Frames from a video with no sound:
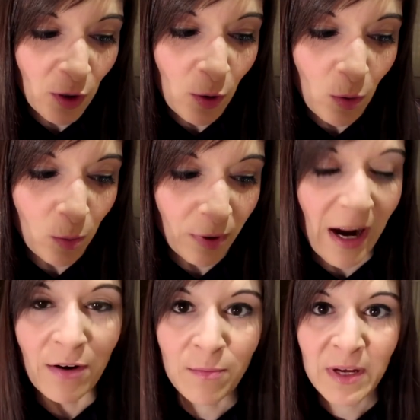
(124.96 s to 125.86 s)
so
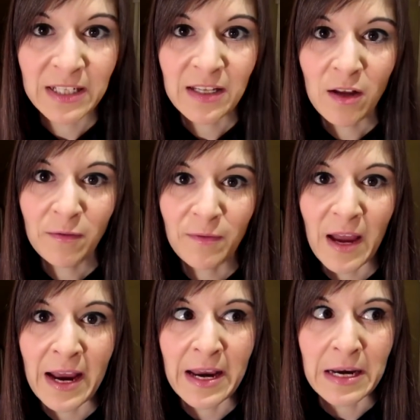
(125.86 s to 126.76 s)
proud of myself
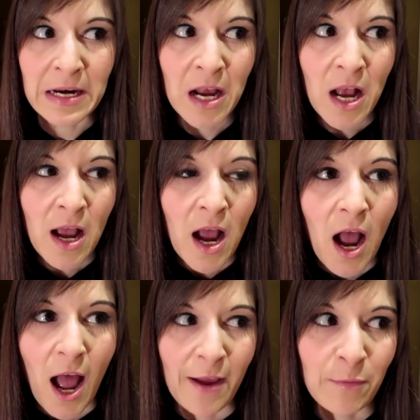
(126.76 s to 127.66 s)
and
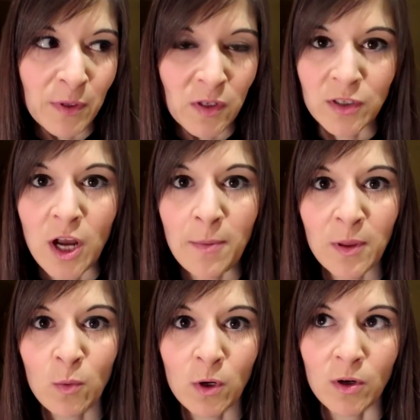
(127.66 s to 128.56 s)
I was on top of
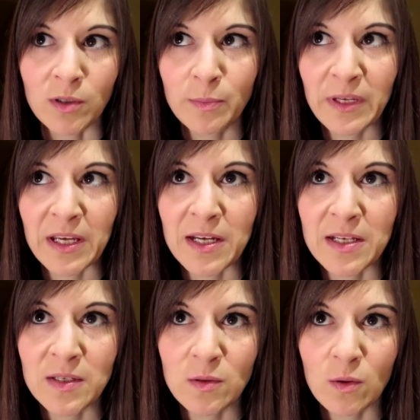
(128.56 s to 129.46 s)
the world
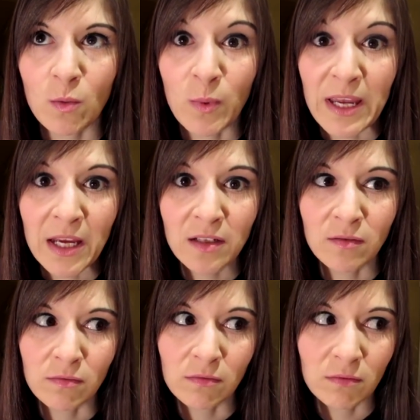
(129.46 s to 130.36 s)
because we
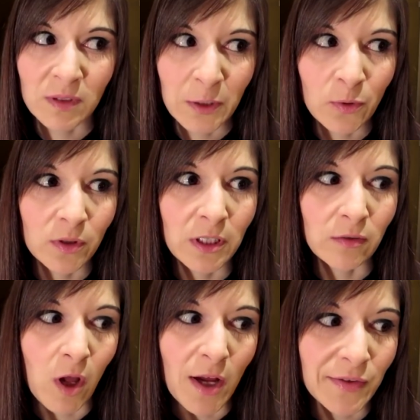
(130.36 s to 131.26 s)
had literally
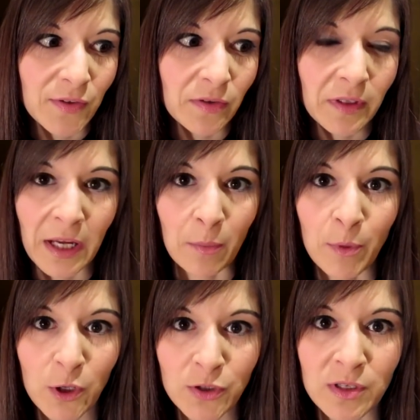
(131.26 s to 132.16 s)
lost like a
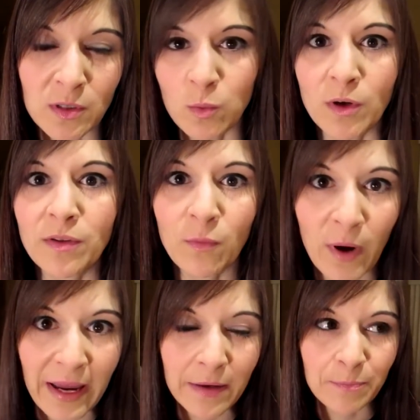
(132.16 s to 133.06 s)
person's worth of
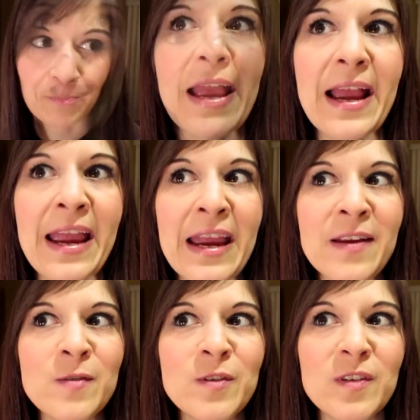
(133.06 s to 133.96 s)
weight.
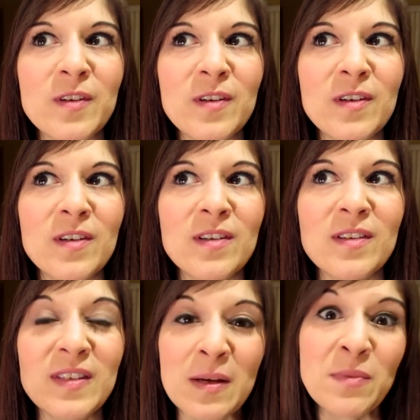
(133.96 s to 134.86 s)
And
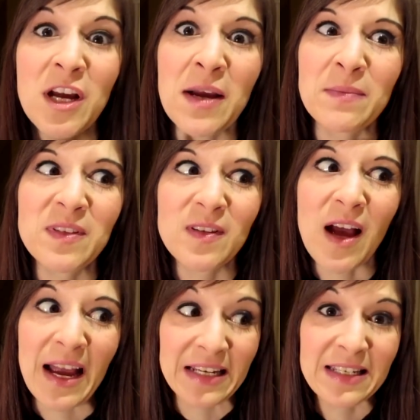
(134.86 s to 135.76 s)
sometimes
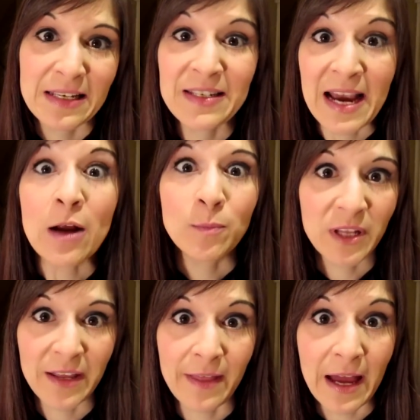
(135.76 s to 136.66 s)
I
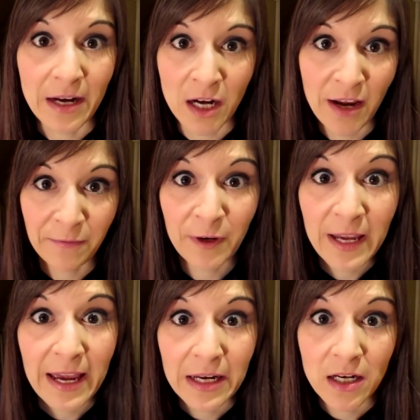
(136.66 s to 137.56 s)
downplay that and I
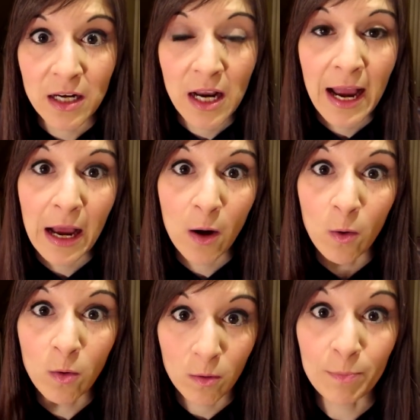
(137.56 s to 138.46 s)
forget
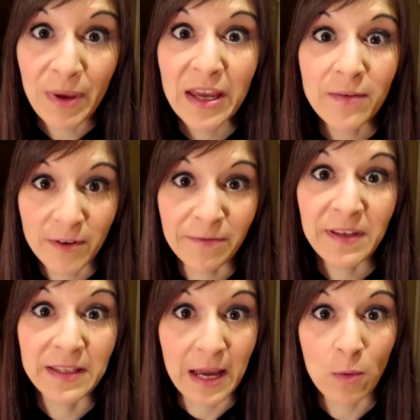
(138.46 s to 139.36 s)
how big of a
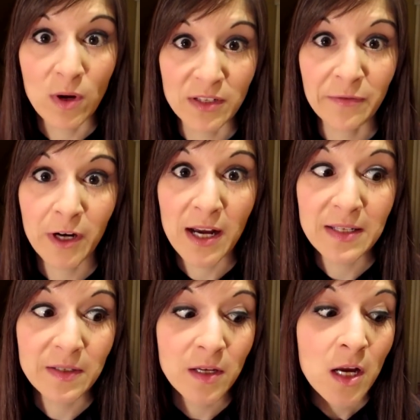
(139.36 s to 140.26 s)
feat that was for
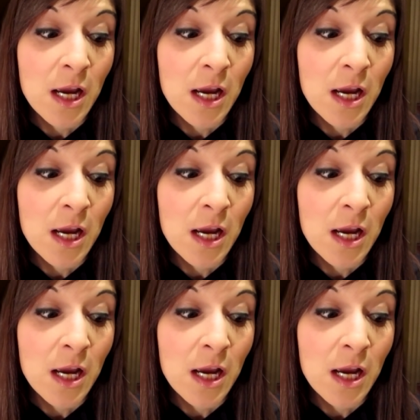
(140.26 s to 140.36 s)
us.